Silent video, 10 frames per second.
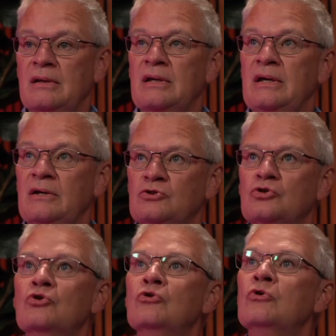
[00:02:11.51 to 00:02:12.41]
kids
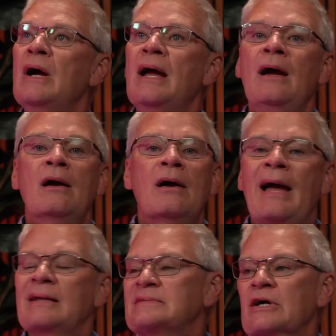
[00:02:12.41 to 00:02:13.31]
who
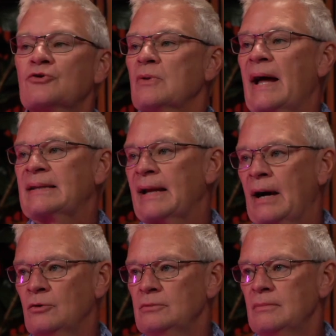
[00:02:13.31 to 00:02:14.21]
had sexual acting
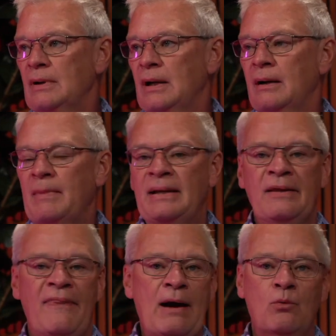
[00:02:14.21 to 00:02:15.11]
out. I
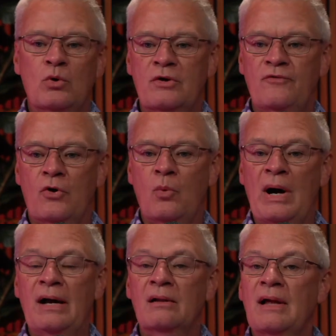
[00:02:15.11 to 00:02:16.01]
did that work for a
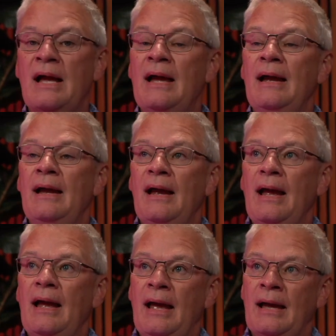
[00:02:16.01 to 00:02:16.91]
while.
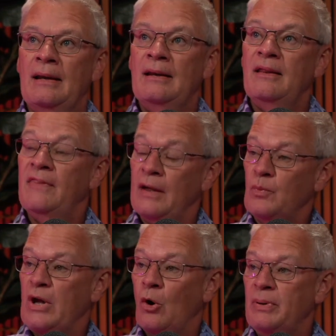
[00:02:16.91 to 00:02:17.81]
And then
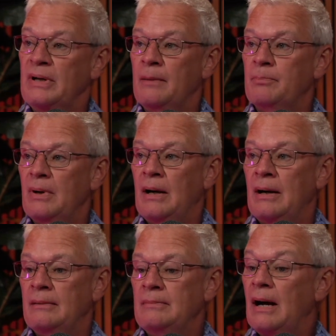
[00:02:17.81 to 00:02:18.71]
we opened up
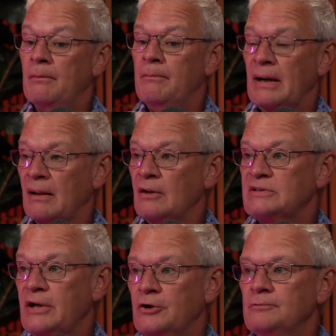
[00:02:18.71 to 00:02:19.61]
a mental health
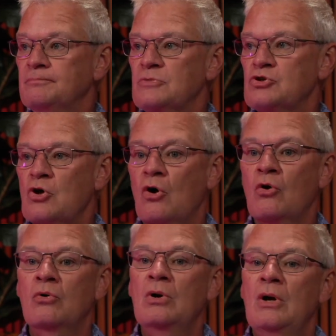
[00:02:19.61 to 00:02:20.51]
center.
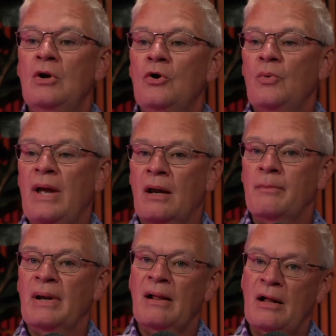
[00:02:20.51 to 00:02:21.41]
So we had a
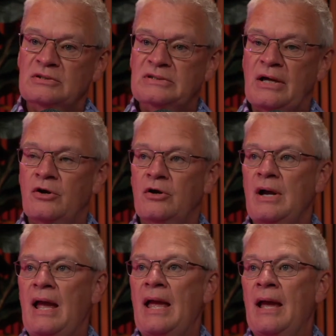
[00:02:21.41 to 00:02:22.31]
mental health
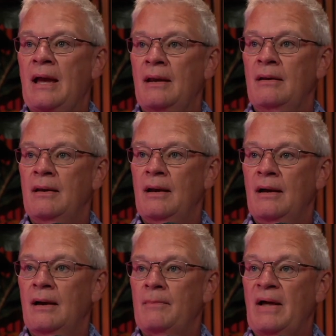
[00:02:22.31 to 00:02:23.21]
center. And
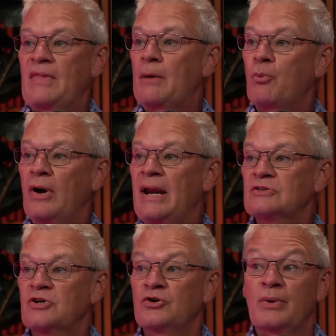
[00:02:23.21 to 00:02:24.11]
at that point, I
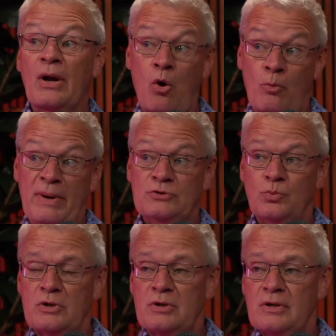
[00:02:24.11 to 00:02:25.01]
started doing home-based
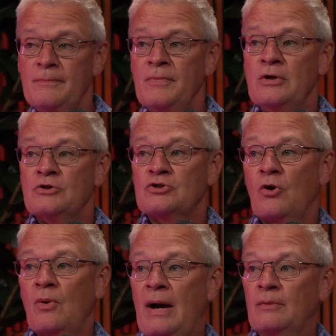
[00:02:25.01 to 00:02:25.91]
work.
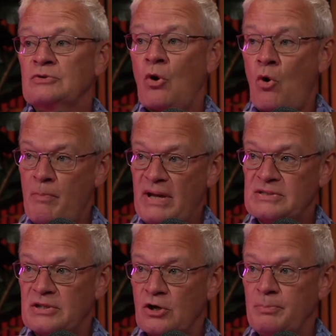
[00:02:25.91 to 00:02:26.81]
So I was a
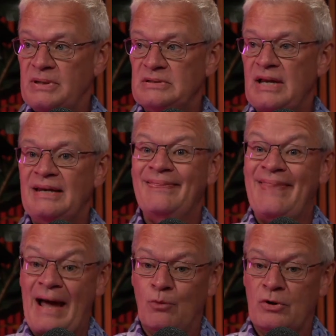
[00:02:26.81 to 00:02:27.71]
home-based therapist. I did
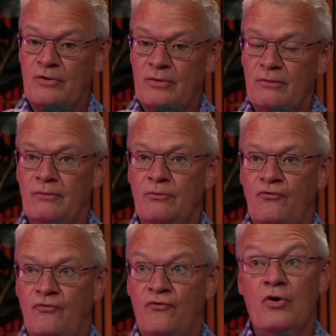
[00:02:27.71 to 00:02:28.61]
that work
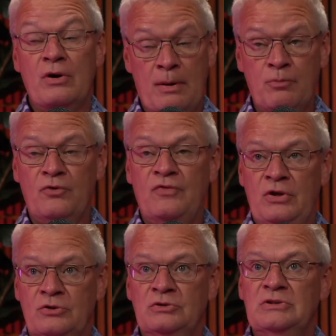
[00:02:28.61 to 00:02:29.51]
for a number of
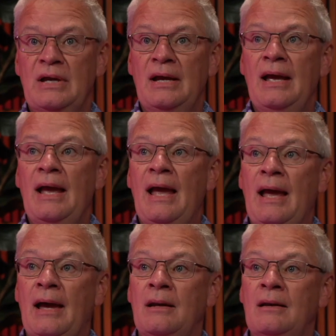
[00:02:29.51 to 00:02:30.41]
years
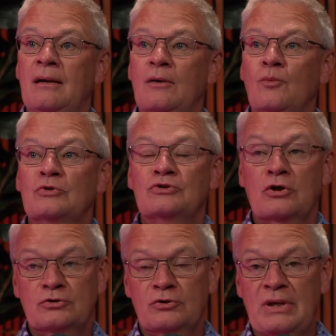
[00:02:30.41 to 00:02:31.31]
and was
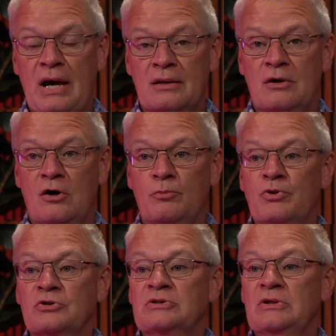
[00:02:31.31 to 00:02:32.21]
also the on-call
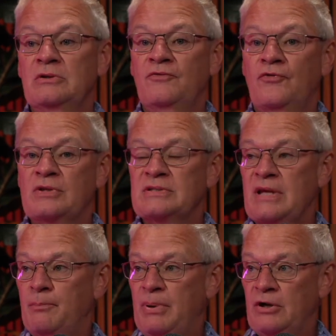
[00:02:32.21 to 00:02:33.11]
person for the
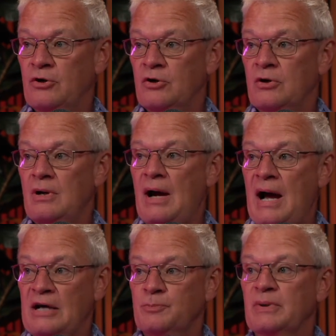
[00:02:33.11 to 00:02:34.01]
St. Peter
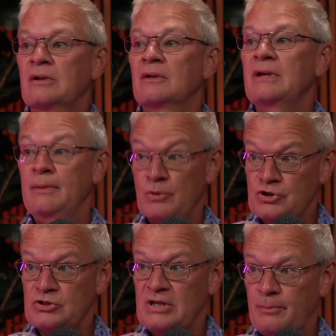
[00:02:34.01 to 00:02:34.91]
Hospital
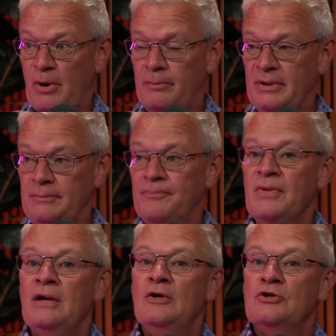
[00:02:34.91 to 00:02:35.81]
Emergency Department.
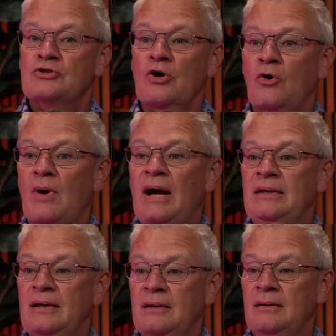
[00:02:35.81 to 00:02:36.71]
So I
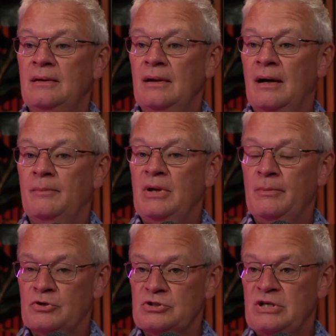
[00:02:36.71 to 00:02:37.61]
did
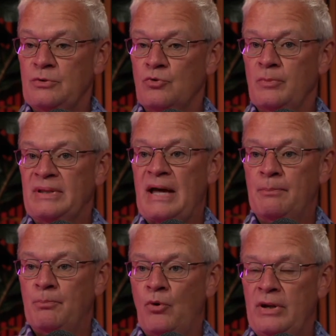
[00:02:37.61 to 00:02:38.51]
emergency room at
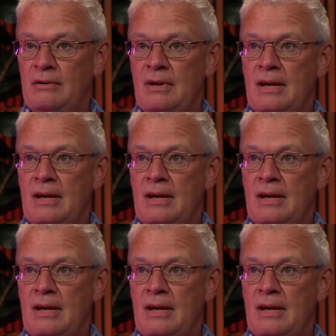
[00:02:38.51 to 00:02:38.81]
that point.